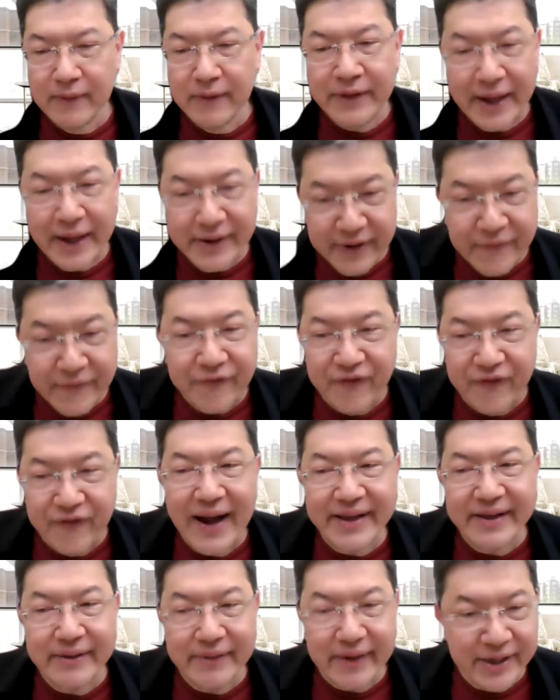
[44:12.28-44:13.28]
that the
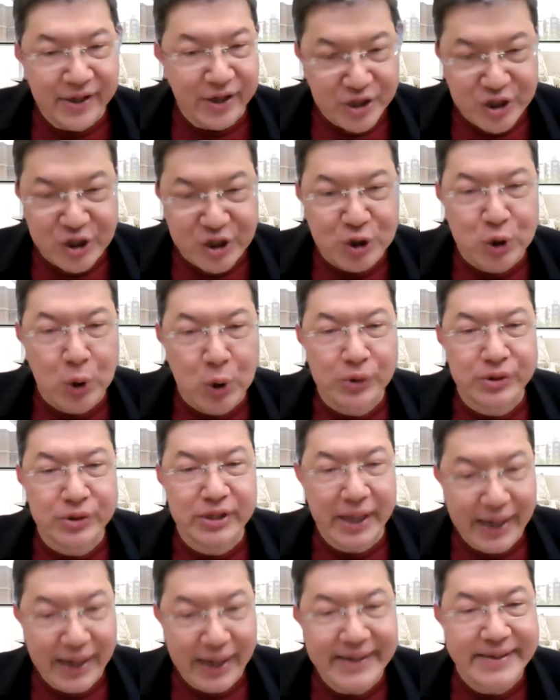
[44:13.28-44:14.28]
fire and the stone
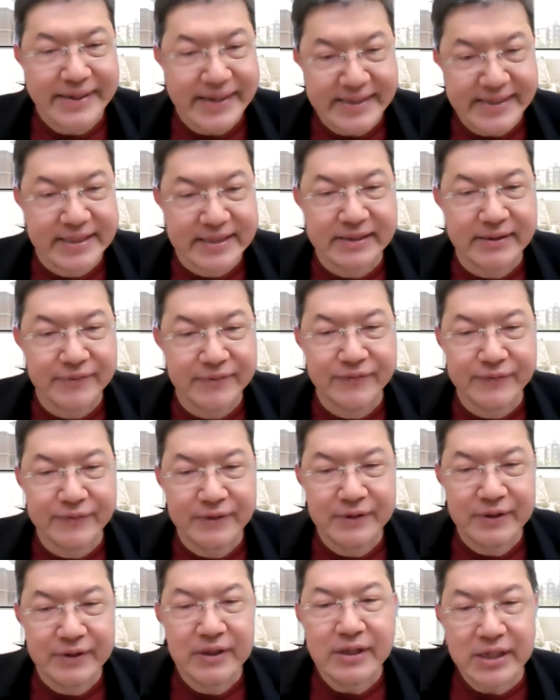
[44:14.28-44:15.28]
that I deserve
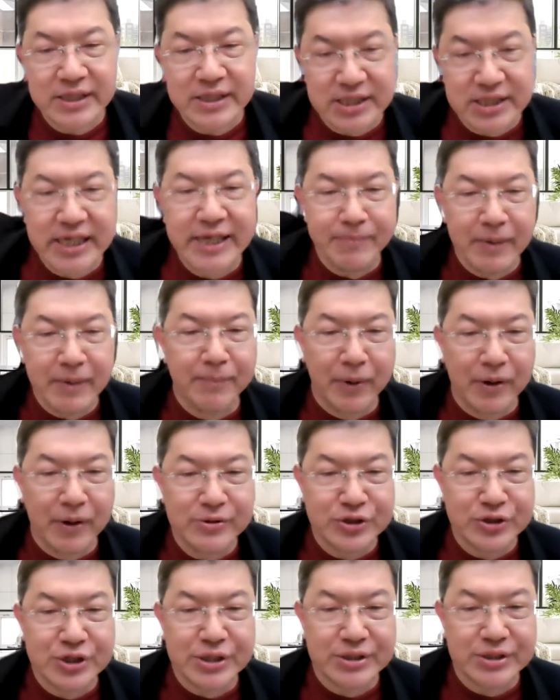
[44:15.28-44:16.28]
is heaped
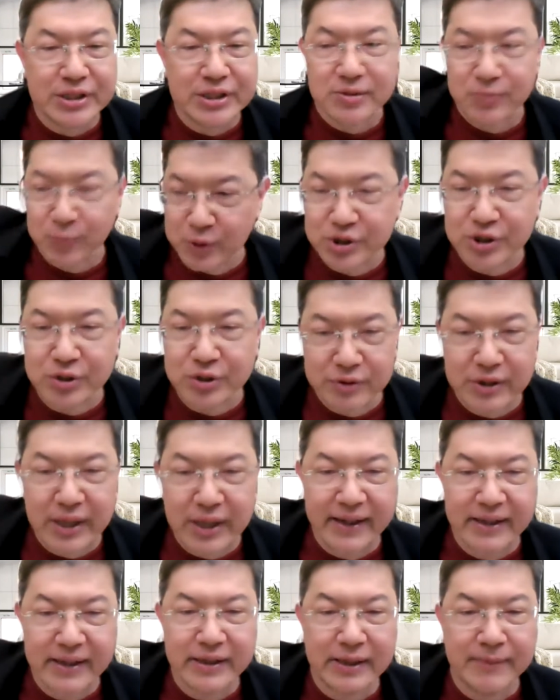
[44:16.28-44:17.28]
upon Jesus. Would you
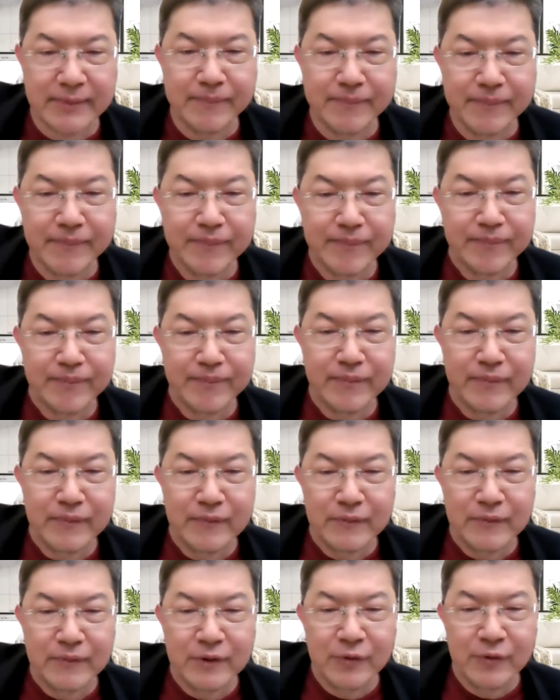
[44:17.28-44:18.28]
thank Him?
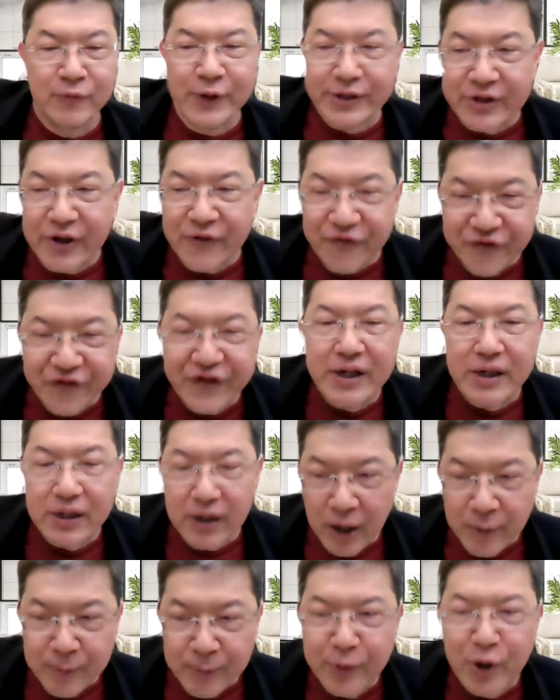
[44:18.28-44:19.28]
With the fear
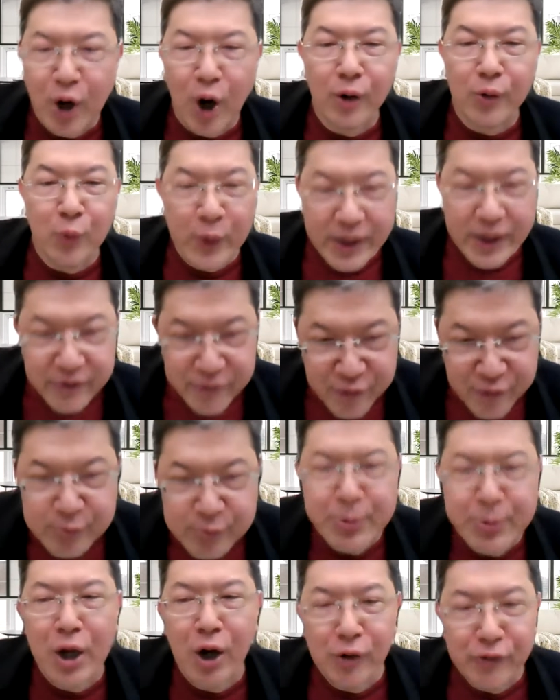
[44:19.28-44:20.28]
of God, with
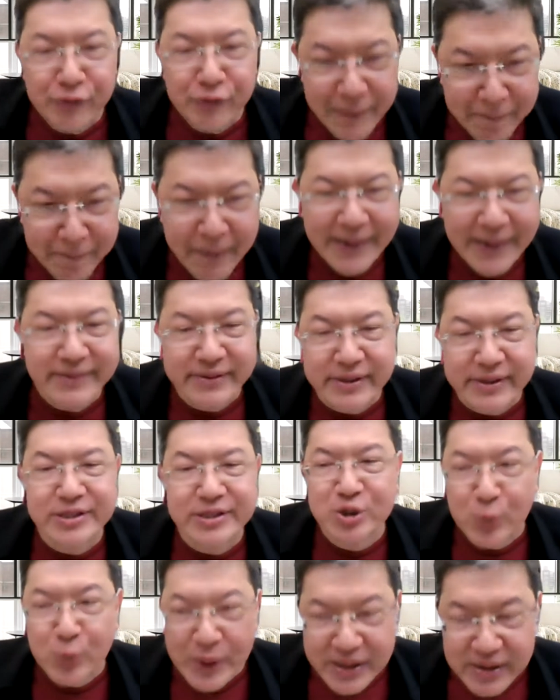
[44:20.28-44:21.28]
pure
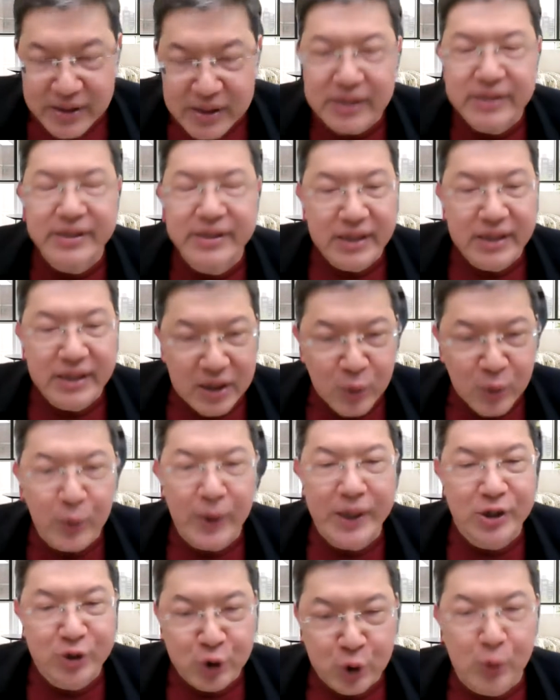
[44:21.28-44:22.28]
repentance, with turning
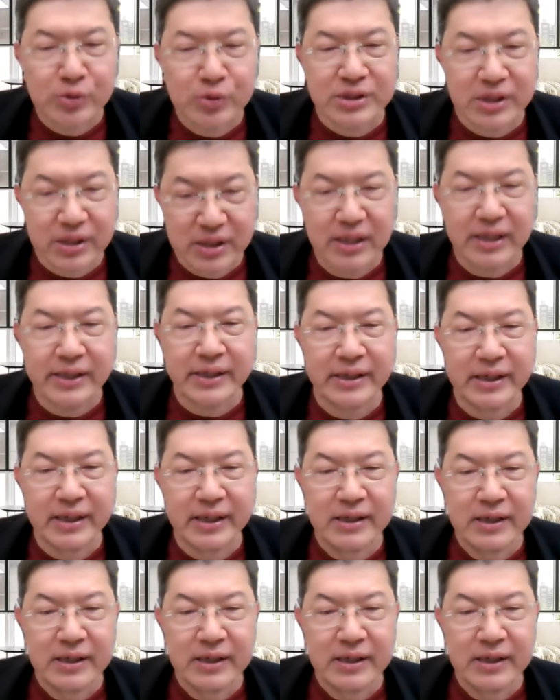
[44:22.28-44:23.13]
away totally.